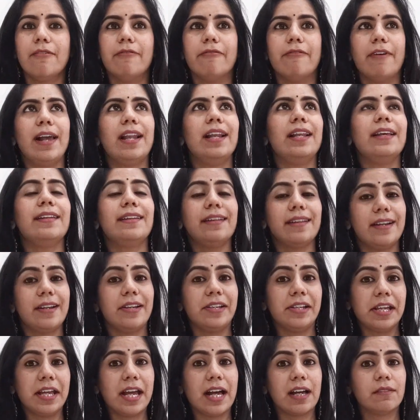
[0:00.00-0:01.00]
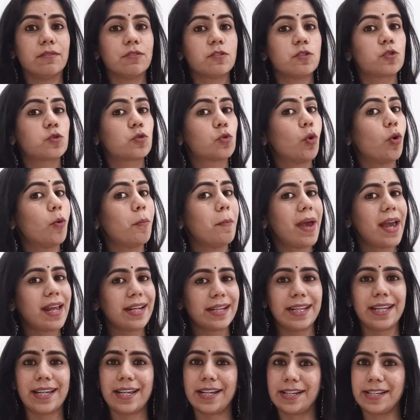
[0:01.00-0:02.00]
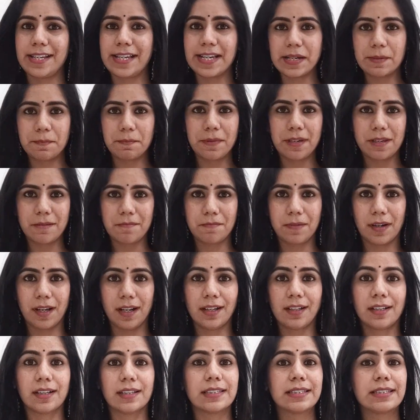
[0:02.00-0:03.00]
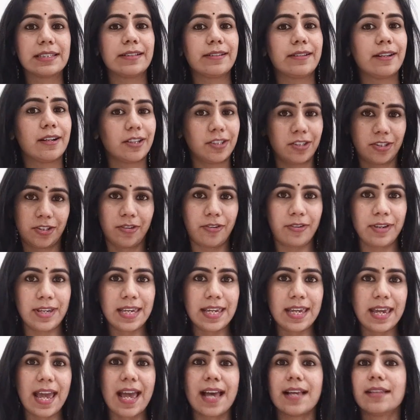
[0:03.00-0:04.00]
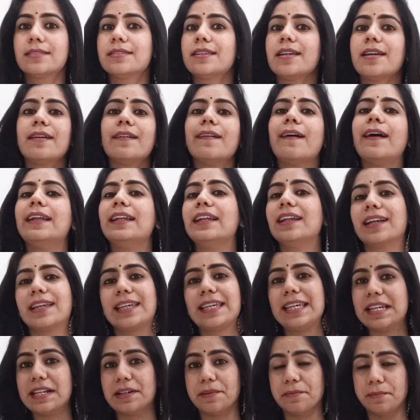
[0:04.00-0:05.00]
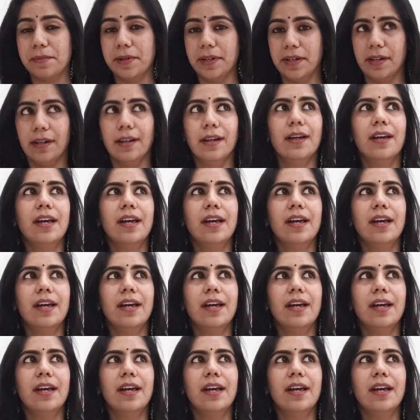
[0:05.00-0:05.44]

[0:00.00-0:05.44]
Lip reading: Well, in India, so many Indian people consider 3 as their unlucky number.